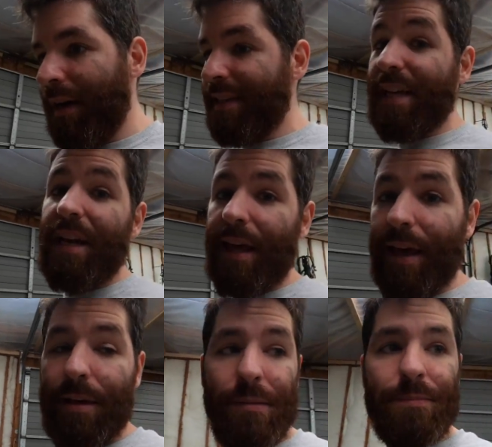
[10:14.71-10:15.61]
it's
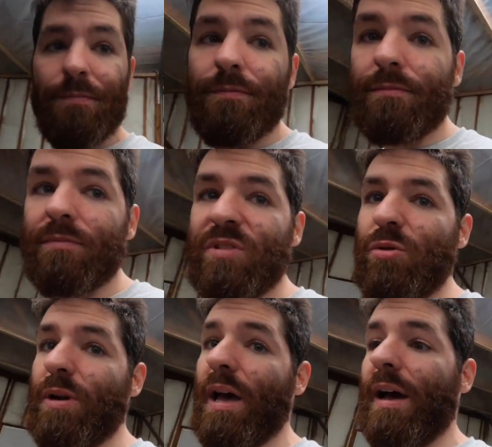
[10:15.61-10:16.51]
NA
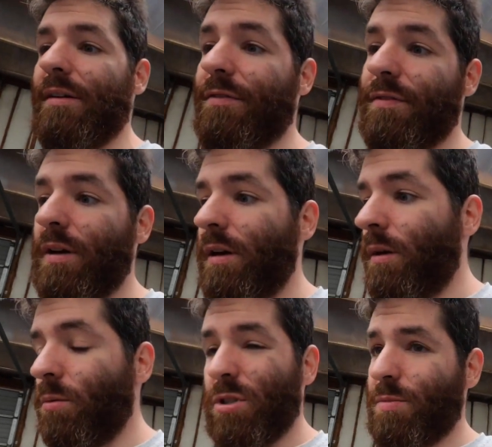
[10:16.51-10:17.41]
2 1/2
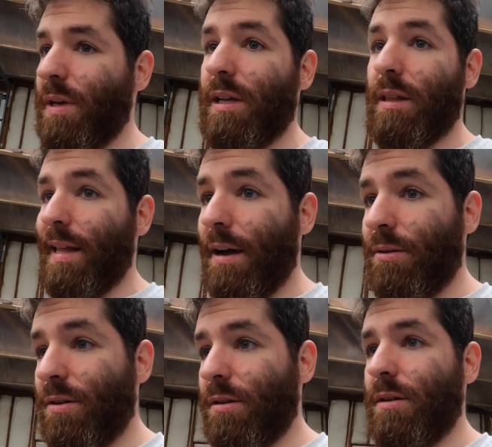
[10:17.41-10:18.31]
will just make it
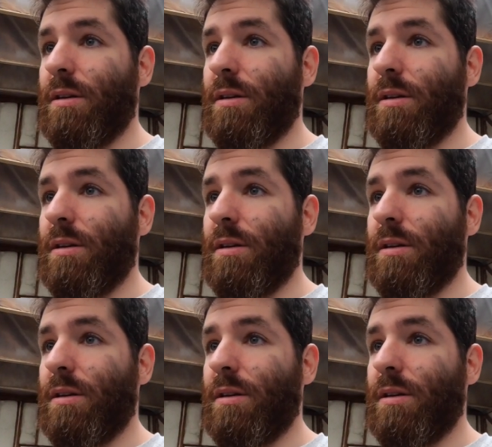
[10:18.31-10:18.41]
louder.